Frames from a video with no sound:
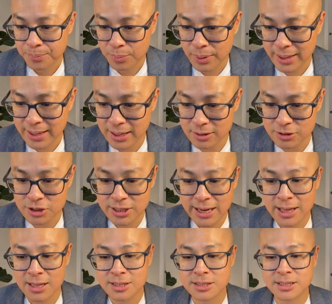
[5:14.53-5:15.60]
brain health
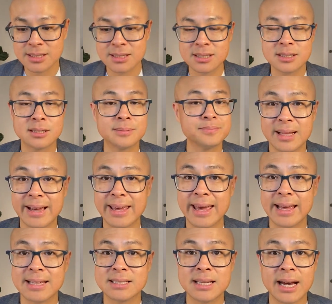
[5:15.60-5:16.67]
challenges like
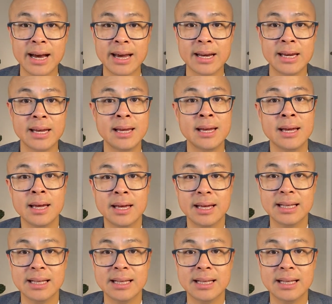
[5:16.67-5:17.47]
anxiety,